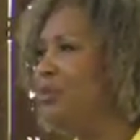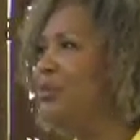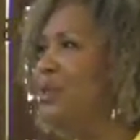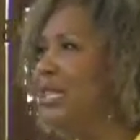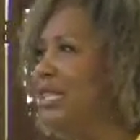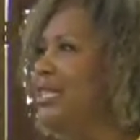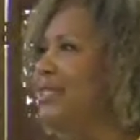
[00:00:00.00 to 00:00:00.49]
It
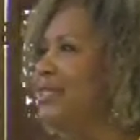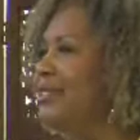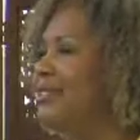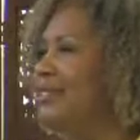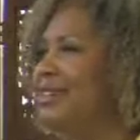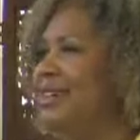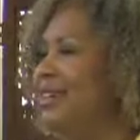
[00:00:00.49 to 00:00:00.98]
really
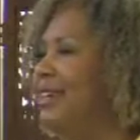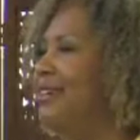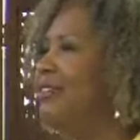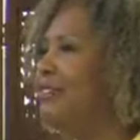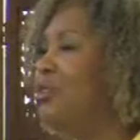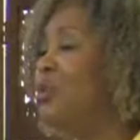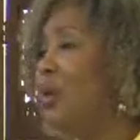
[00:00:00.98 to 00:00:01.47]
is
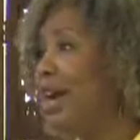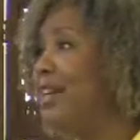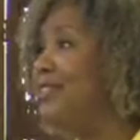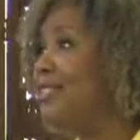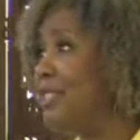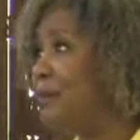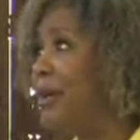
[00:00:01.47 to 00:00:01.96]

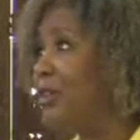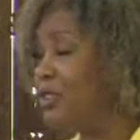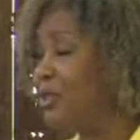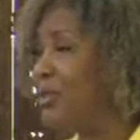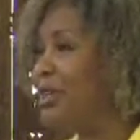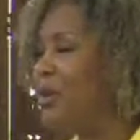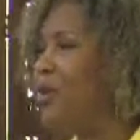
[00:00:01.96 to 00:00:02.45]
quite
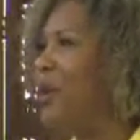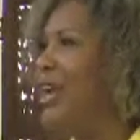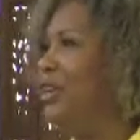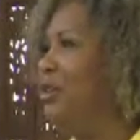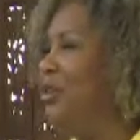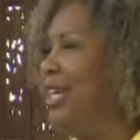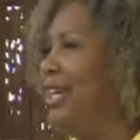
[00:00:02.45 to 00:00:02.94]
special and
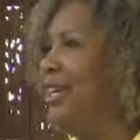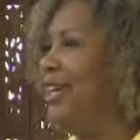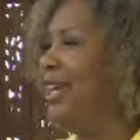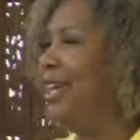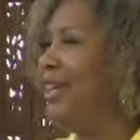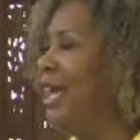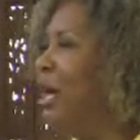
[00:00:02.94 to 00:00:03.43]
quite unique
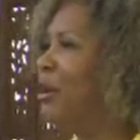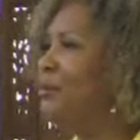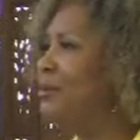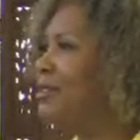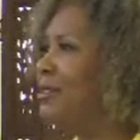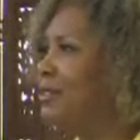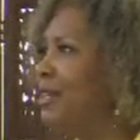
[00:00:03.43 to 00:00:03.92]
and helps